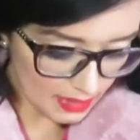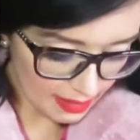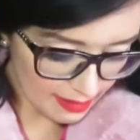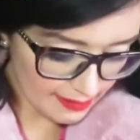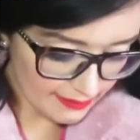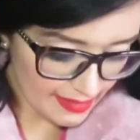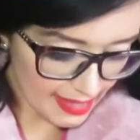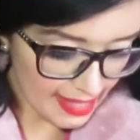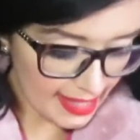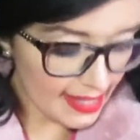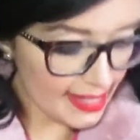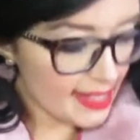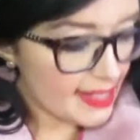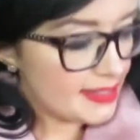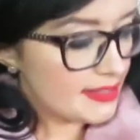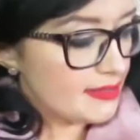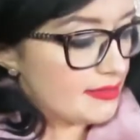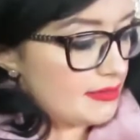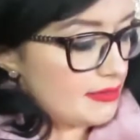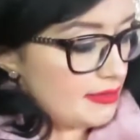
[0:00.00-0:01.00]
And
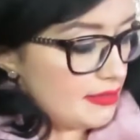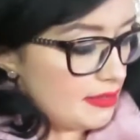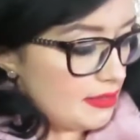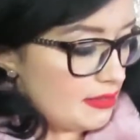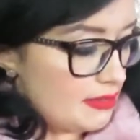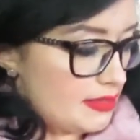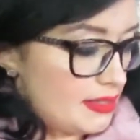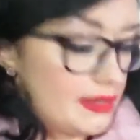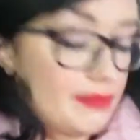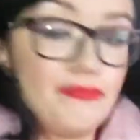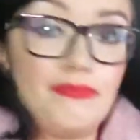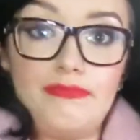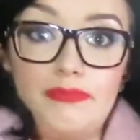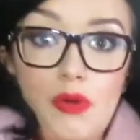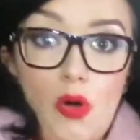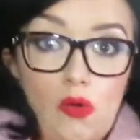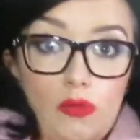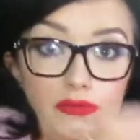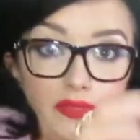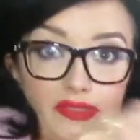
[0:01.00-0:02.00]
then the
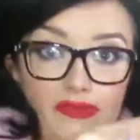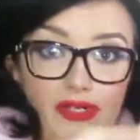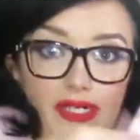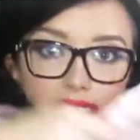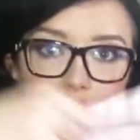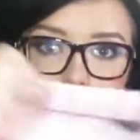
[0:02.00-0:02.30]
bottoms are in a